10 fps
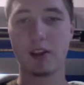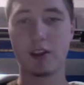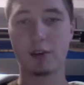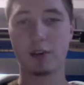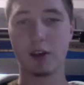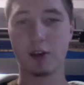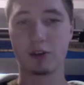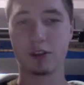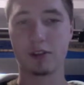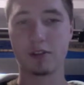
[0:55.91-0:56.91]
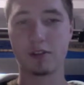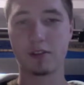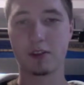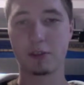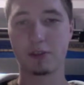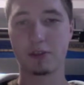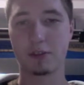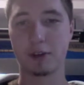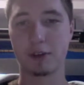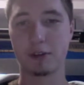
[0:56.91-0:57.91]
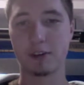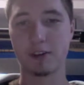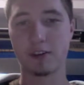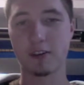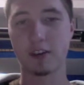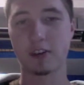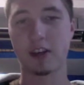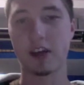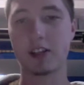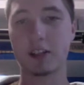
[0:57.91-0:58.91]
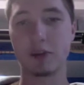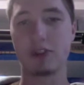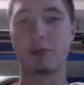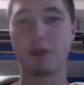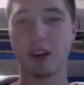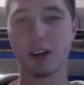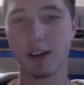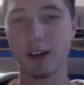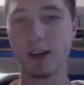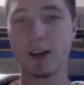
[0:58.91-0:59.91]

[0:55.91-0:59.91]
there's the ocean, the Pacific Ocean, because it kind of takes place in America,